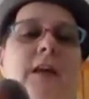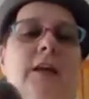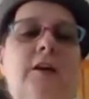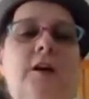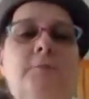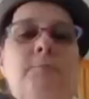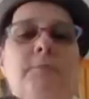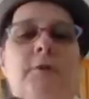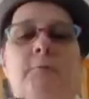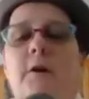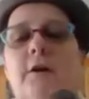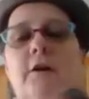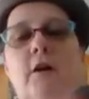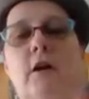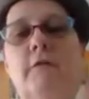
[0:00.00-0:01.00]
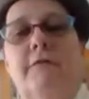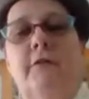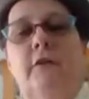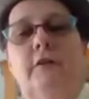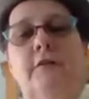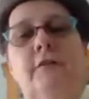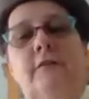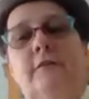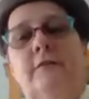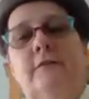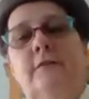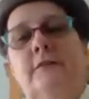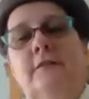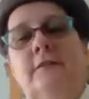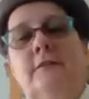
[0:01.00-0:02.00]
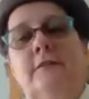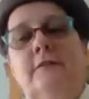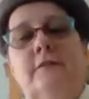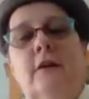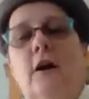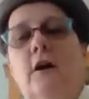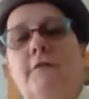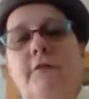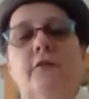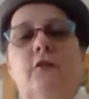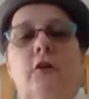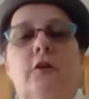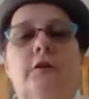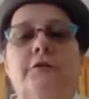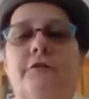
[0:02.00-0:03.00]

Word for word: yeah and like Garfield is gonna